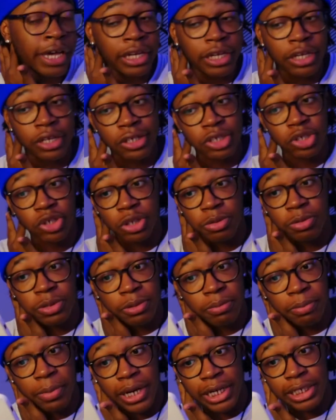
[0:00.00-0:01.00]
the
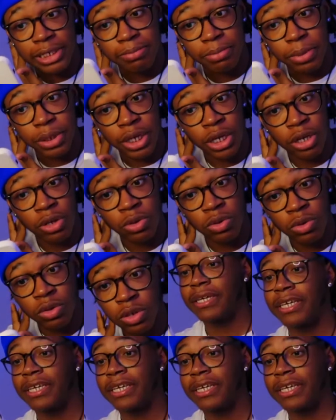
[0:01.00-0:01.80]
description box below.